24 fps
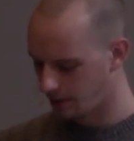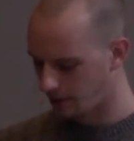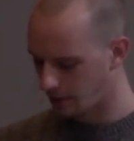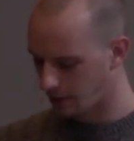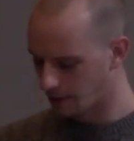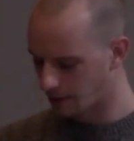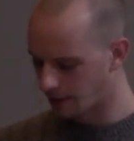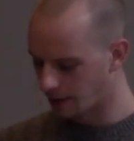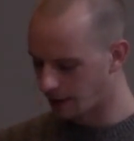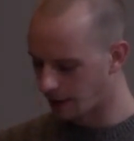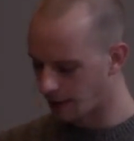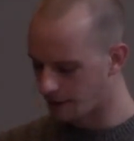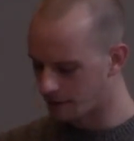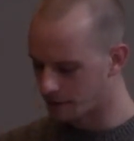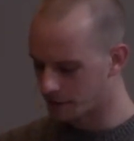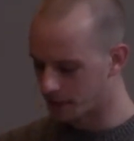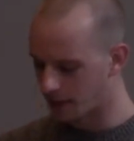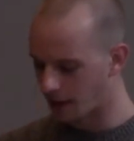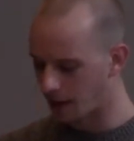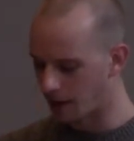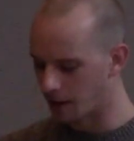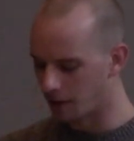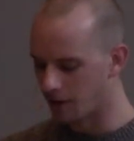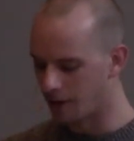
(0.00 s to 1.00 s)
in the
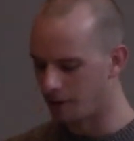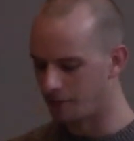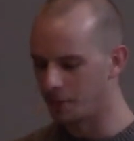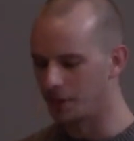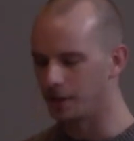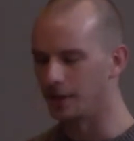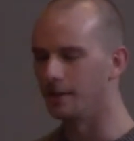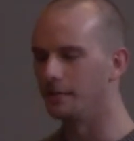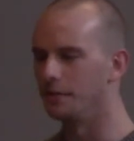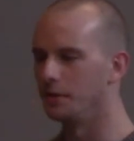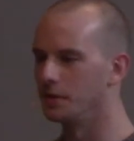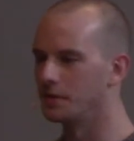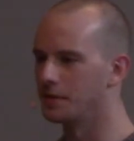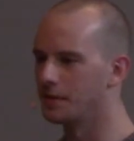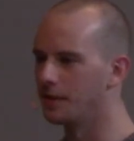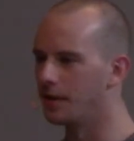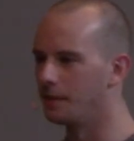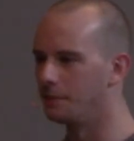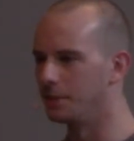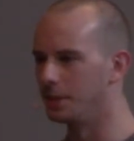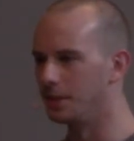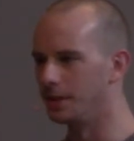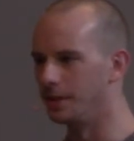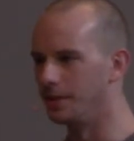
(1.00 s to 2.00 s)
lifestyle of believers and
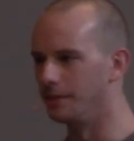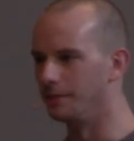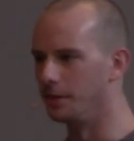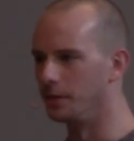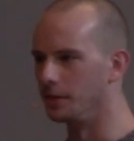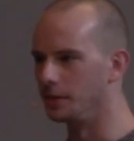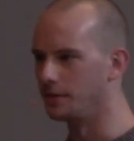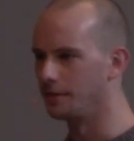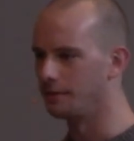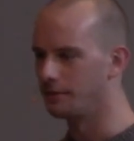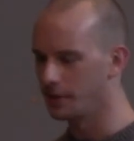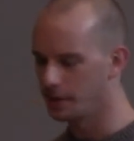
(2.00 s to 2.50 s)
unbelievers.